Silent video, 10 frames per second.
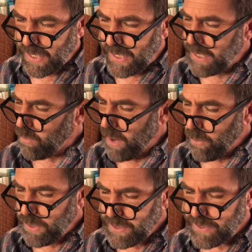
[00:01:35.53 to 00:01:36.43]
Here, where
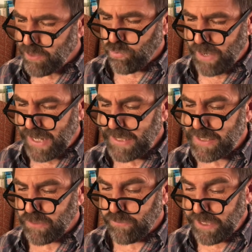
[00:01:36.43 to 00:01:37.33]
winters are rarely
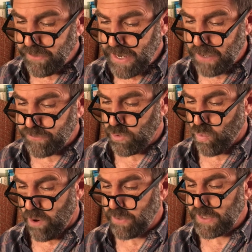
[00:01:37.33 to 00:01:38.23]
severe enough to
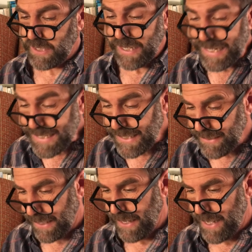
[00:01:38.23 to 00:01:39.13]
warrant heating
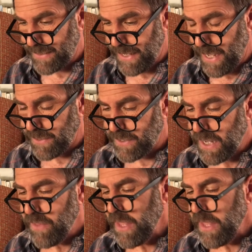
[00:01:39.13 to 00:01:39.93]
the glasshouse,